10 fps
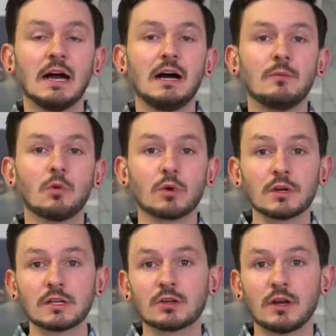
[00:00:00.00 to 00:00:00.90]
um, we're
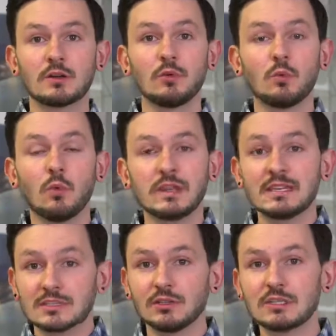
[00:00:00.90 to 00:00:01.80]
going to chronicle what
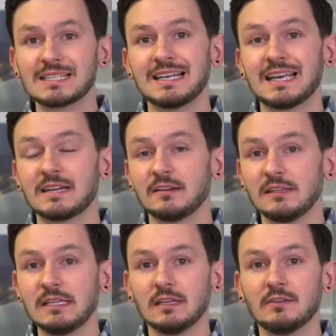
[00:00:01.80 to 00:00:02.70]
this looks like at an
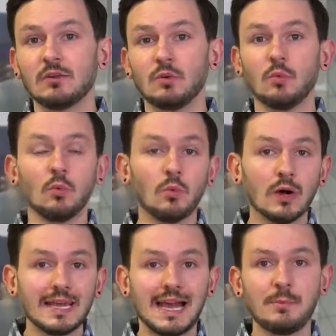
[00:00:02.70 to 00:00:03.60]
elite level,
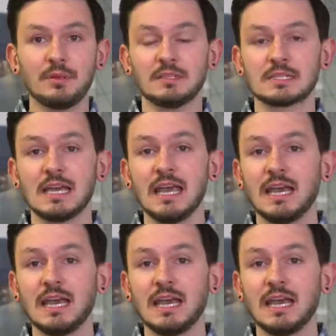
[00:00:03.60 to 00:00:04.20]
what happens,